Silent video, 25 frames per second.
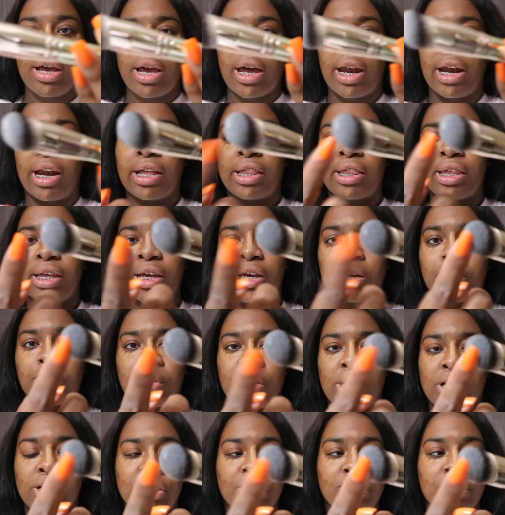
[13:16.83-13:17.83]
and I think I'm
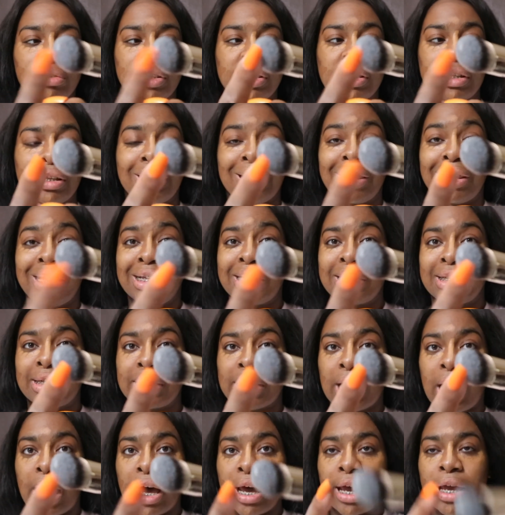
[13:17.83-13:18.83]
gonna use this
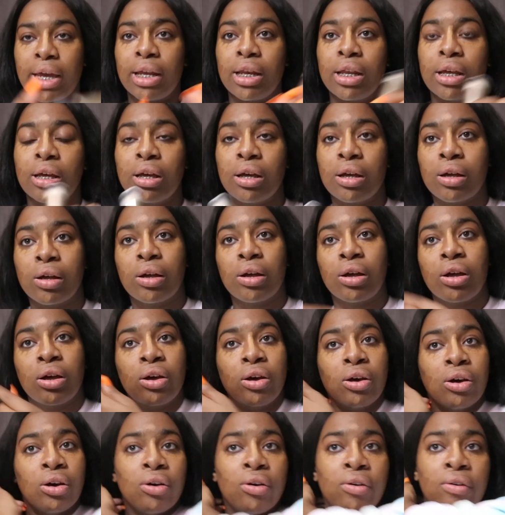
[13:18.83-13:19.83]
side
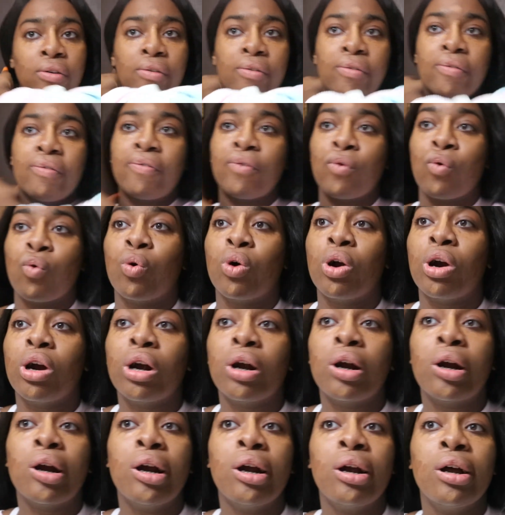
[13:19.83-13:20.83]

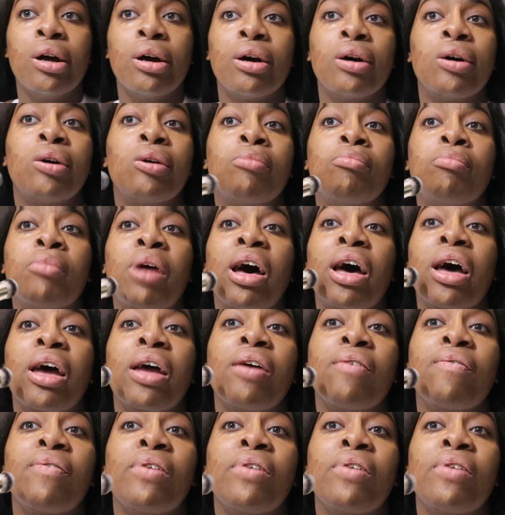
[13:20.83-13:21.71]
for my